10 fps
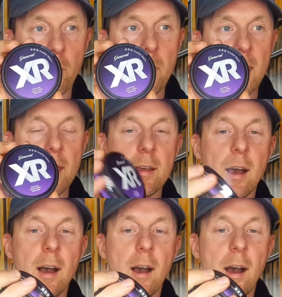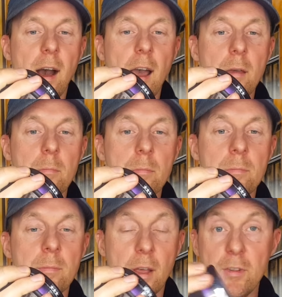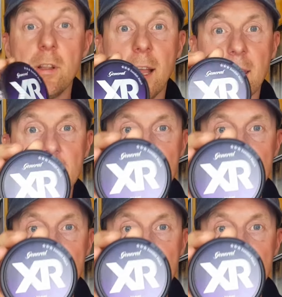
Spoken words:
me, I still like it.